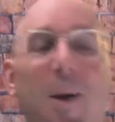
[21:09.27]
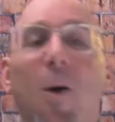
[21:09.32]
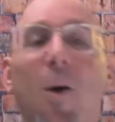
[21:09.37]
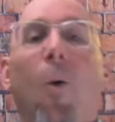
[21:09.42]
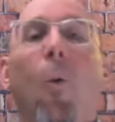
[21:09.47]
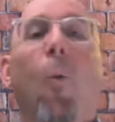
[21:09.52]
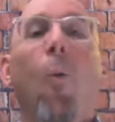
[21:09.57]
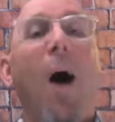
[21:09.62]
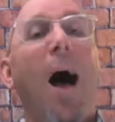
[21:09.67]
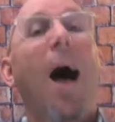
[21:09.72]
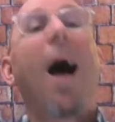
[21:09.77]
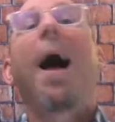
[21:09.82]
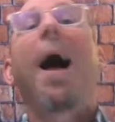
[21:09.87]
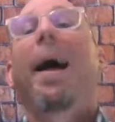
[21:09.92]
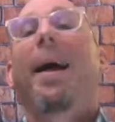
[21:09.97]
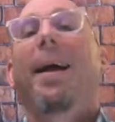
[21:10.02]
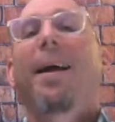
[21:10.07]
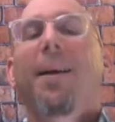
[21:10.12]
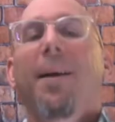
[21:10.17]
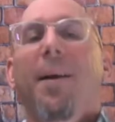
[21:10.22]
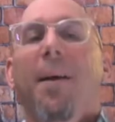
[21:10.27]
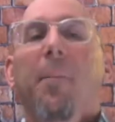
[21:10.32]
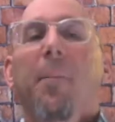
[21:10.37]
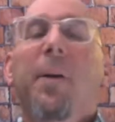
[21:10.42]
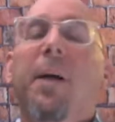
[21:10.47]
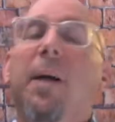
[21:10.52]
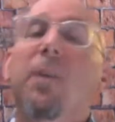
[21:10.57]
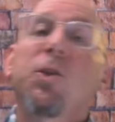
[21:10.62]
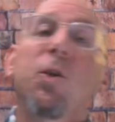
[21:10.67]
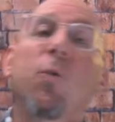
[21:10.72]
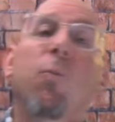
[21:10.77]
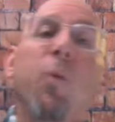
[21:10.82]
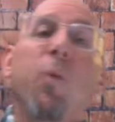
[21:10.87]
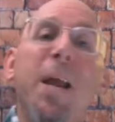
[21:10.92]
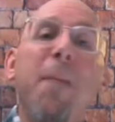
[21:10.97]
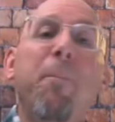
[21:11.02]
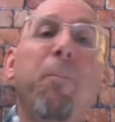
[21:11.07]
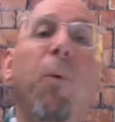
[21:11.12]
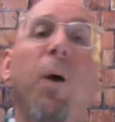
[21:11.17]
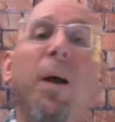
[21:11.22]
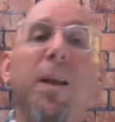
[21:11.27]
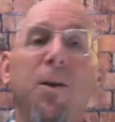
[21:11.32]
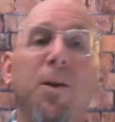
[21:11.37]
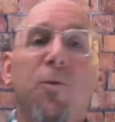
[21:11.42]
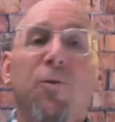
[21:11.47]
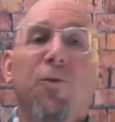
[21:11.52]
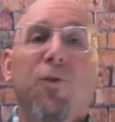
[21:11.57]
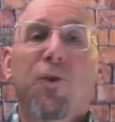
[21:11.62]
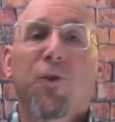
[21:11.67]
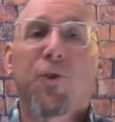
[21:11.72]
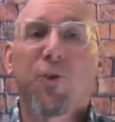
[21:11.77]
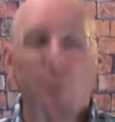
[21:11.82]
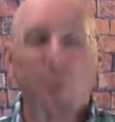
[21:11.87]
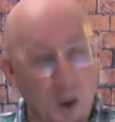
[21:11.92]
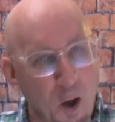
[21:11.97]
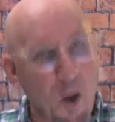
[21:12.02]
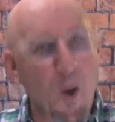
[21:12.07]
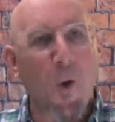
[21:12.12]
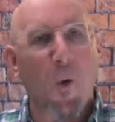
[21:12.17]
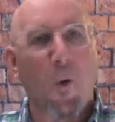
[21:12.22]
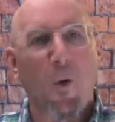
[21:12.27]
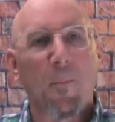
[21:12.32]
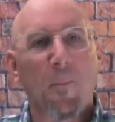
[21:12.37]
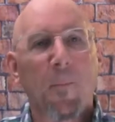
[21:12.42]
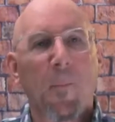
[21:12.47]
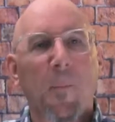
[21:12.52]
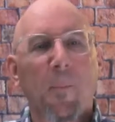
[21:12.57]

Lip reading: Why? Because you reap what you sow.